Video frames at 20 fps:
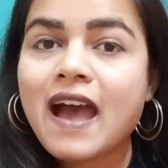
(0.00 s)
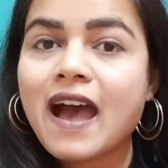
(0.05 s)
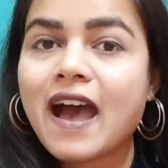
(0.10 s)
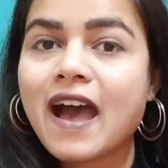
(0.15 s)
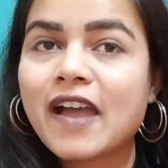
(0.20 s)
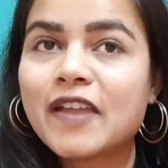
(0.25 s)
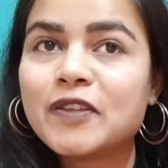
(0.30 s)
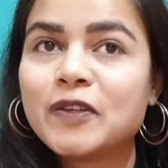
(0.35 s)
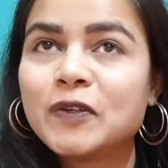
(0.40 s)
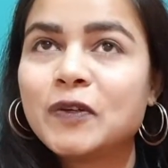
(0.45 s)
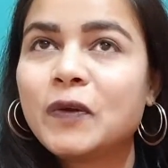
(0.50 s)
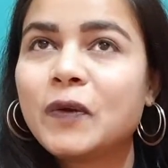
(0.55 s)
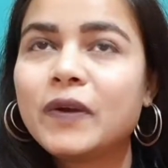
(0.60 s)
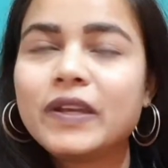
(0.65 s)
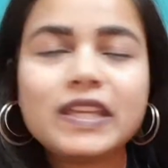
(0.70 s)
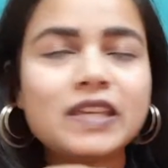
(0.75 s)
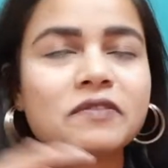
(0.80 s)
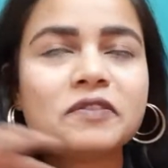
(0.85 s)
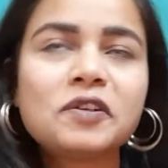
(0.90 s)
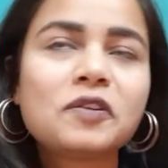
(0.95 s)

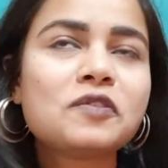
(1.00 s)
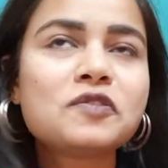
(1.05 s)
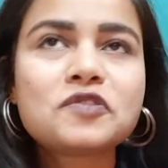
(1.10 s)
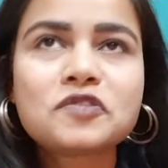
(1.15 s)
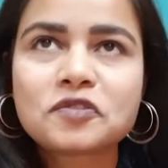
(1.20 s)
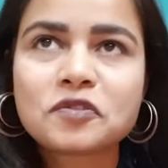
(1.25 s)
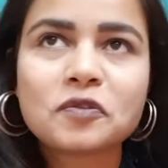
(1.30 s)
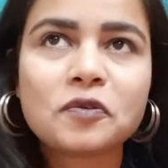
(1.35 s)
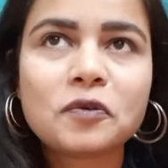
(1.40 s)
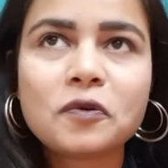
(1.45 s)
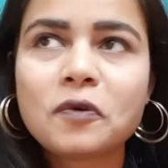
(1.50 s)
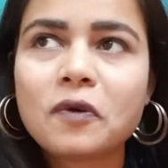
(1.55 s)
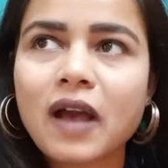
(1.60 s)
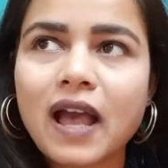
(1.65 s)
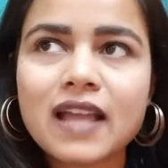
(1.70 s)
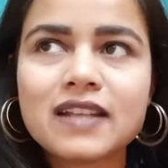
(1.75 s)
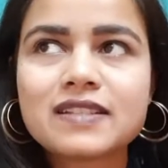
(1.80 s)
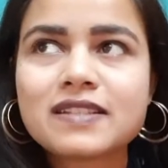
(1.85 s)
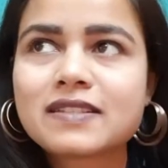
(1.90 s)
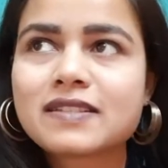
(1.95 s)
Even on show,
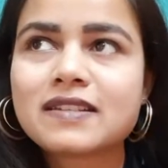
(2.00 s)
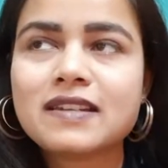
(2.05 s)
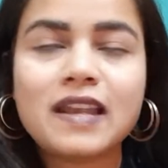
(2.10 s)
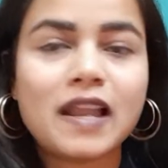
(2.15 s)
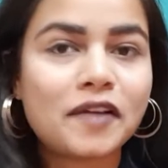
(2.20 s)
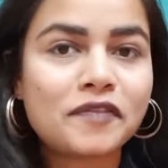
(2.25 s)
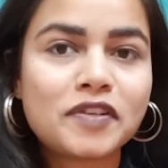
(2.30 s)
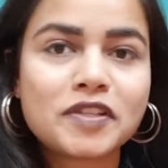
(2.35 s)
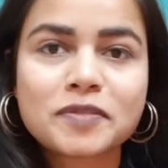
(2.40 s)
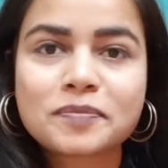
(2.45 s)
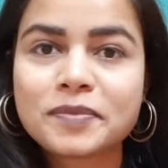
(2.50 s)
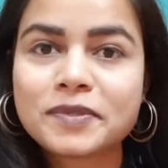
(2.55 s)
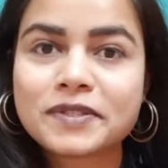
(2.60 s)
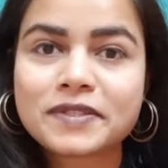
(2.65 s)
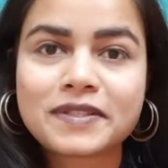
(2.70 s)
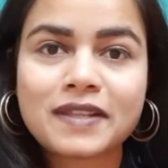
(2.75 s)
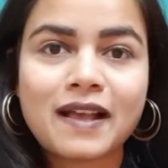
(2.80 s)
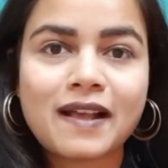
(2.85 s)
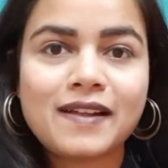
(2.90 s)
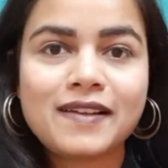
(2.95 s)
I just loved his
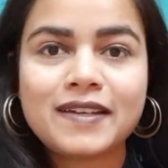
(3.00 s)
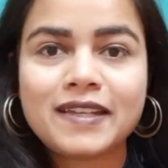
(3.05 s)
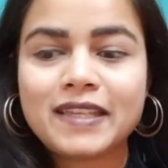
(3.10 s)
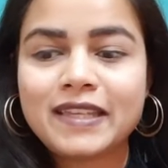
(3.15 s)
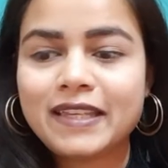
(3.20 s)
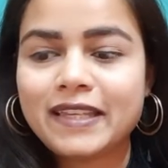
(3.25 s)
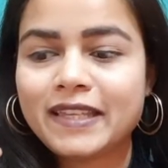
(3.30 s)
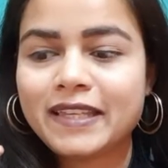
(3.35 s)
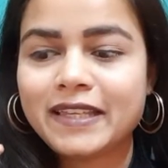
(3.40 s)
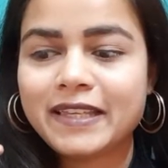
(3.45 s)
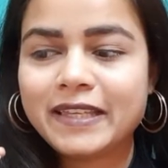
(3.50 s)
personality.